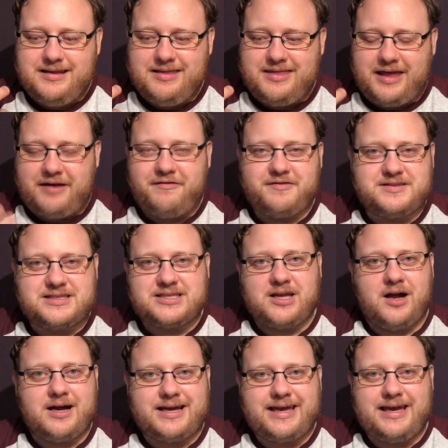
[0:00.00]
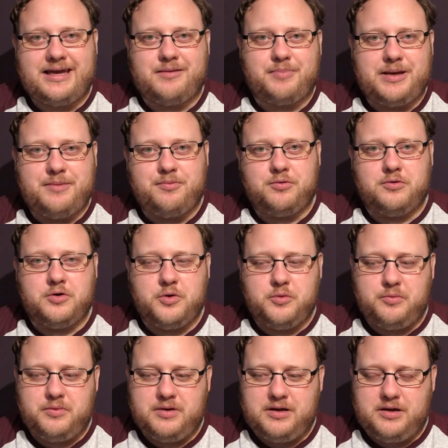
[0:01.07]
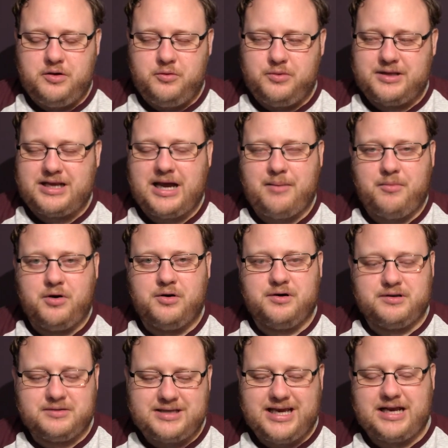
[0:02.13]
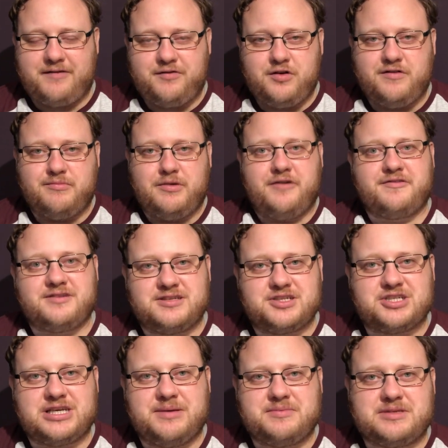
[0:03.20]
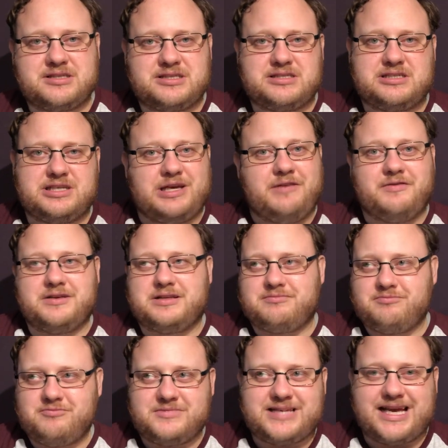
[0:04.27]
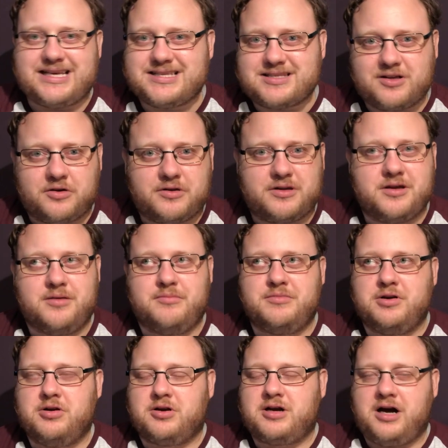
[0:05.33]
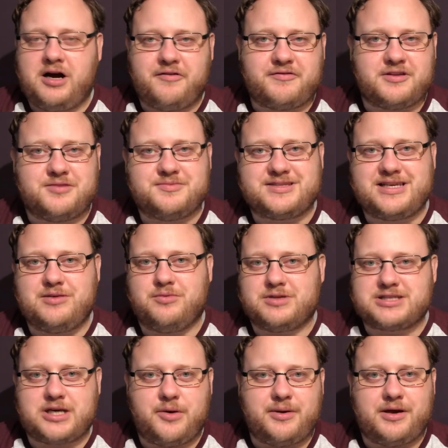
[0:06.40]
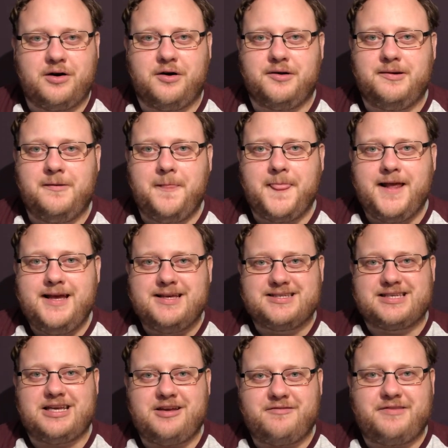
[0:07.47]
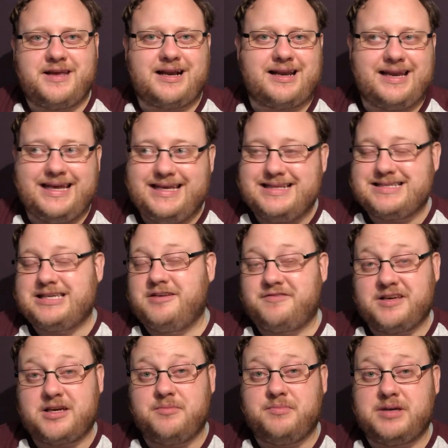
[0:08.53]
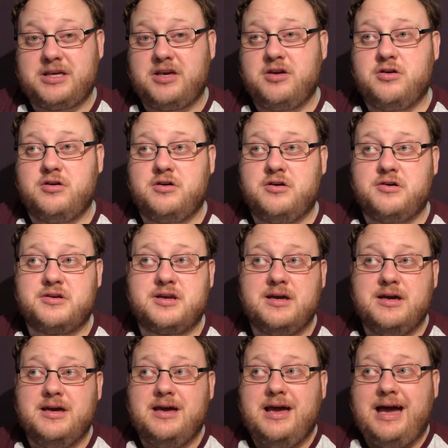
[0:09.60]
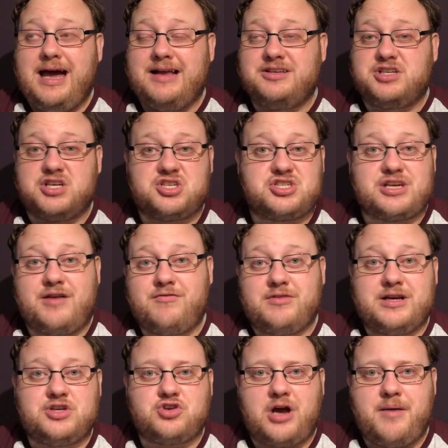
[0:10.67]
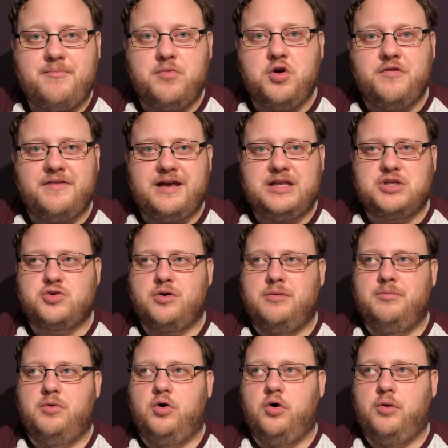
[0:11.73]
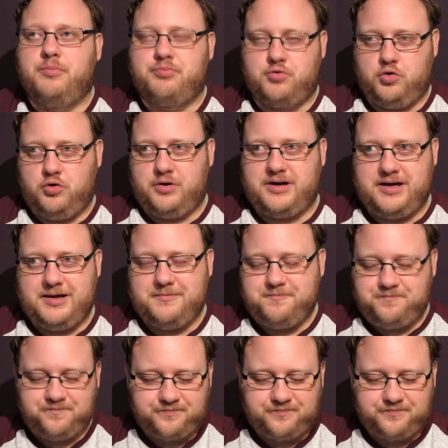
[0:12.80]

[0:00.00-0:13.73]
they'd start getting people who would come on and take a few of them off to the ship to either test on them, look after them, see what's going on, see if they're clean, see if they can be cured, and just generally try and move it into a more broader,